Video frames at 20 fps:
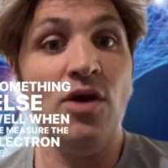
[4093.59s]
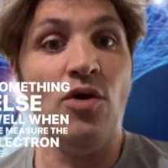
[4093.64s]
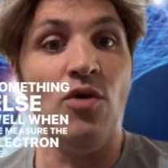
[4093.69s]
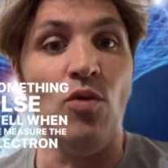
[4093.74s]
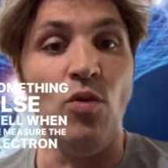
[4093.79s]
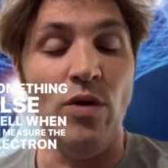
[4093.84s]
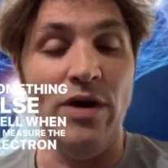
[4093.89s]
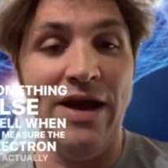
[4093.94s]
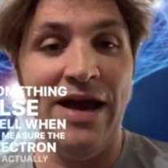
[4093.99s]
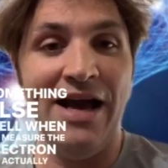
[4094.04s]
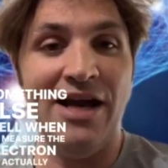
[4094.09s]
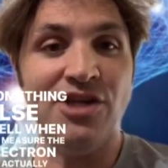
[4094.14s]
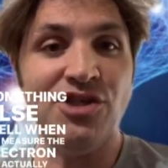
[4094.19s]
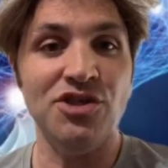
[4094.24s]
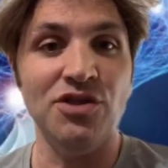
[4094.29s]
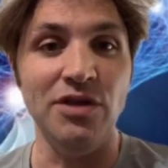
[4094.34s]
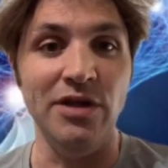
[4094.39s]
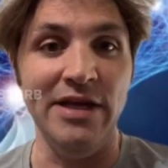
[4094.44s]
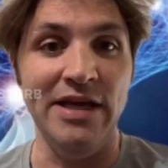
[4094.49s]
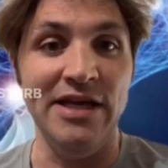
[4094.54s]
we
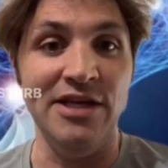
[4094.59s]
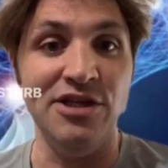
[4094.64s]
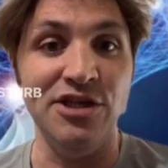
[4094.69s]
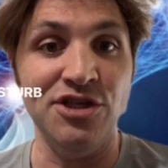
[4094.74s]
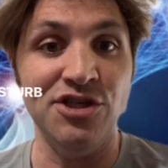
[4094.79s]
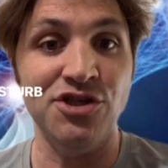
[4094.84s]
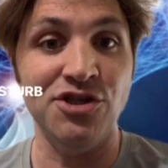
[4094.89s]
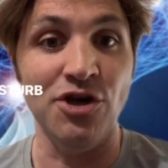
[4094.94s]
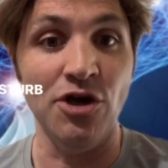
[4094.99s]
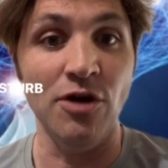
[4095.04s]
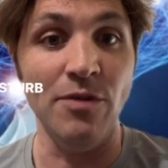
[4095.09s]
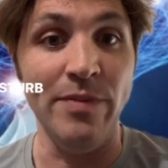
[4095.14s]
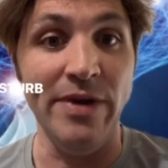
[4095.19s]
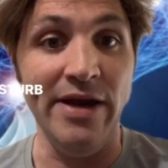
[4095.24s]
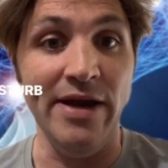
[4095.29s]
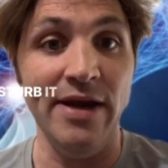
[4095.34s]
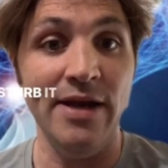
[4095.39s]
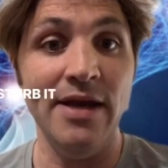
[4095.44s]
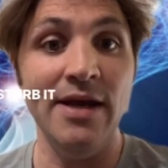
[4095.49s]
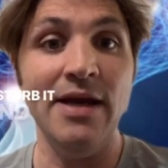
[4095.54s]
actually disturb
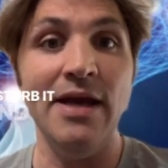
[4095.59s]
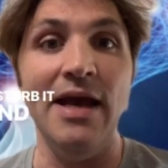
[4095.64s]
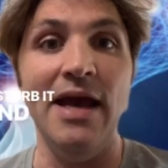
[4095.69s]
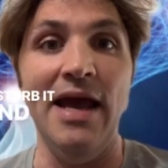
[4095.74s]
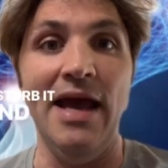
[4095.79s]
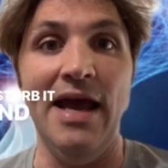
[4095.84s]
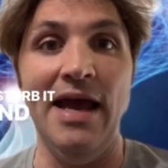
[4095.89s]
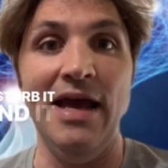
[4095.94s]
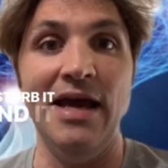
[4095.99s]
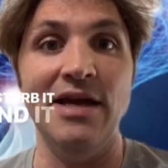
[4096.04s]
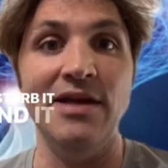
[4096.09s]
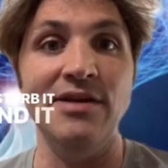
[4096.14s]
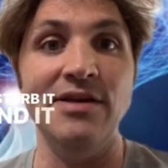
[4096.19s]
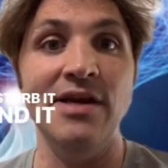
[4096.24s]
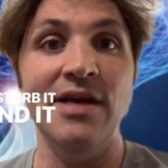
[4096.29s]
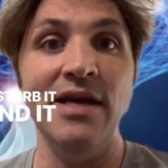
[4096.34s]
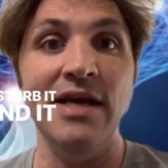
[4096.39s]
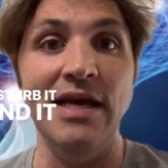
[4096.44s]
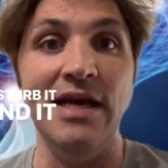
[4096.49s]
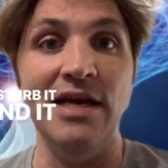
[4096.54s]
it, and
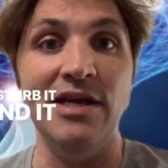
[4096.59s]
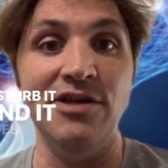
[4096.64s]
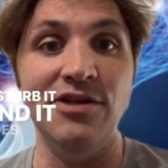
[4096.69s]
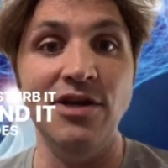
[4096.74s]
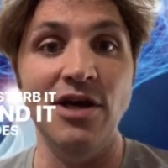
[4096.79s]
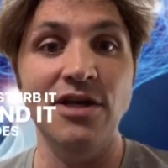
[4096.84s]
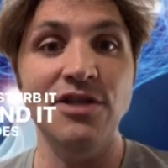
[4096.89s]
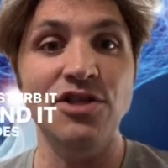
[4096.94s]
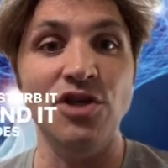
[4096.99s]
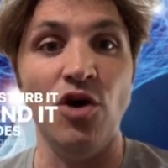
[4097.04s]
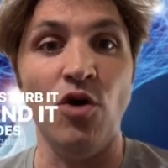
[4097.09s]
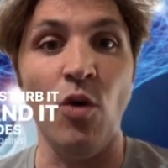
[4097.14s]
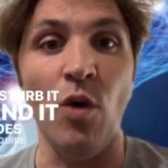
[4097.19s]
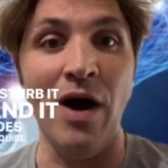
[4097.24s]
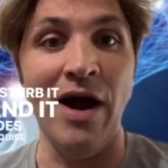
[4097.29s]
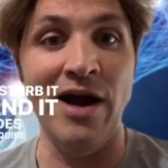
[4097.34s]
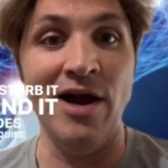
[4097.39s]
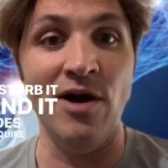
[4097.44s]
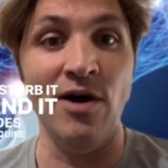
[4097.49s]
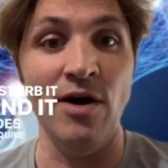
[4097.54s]
it does
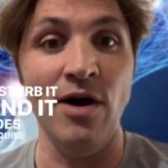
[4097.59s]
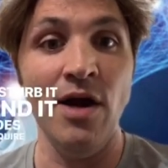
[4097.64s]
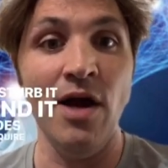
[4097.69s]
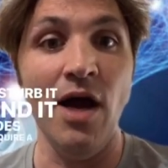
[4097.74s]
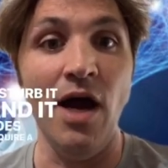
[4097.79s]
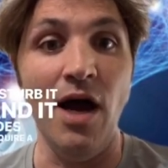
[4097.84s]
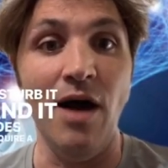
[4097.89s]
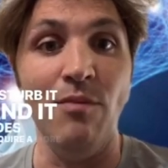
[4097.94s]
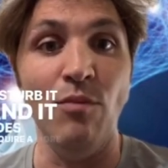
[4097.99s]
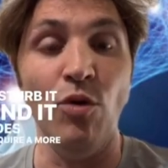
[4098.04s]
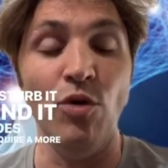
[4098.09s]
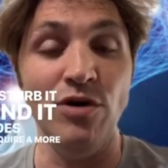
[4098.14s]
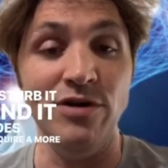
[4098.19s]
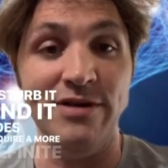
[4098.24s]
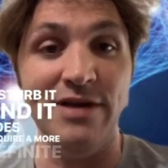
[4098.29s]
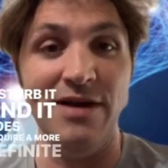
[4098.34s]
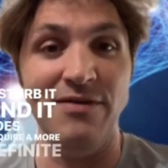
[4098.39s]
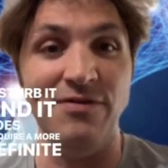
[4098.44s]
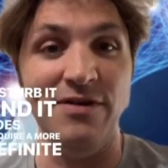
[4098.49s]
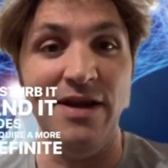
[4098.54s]
acquire a more
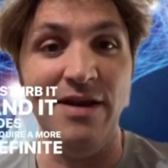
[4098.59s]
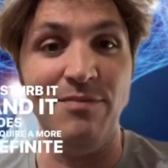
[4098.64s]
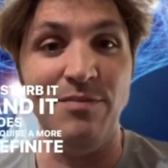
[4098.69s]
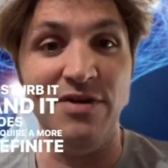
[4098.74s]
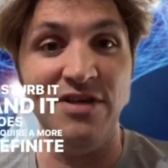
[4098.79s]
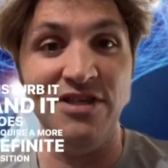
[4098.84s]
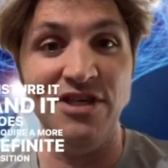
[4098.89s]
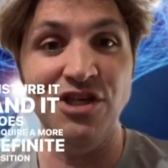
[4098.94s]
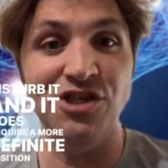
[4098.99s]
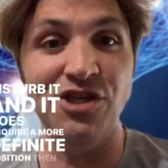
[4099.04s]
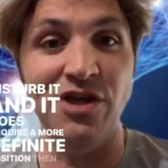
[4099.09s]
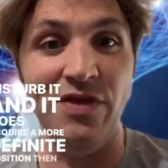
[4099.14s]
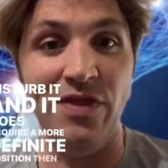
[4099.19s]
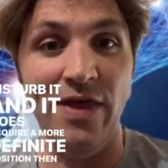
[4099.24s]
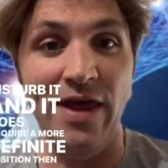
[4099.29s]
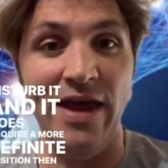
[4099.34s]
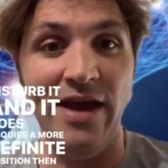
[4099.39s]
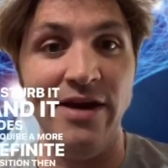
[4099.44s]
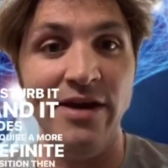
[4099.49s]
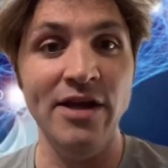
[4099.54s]
definite position
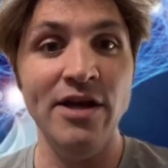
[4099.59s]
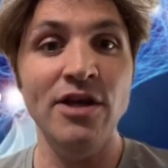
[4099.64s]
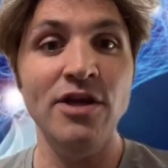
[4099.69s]
then.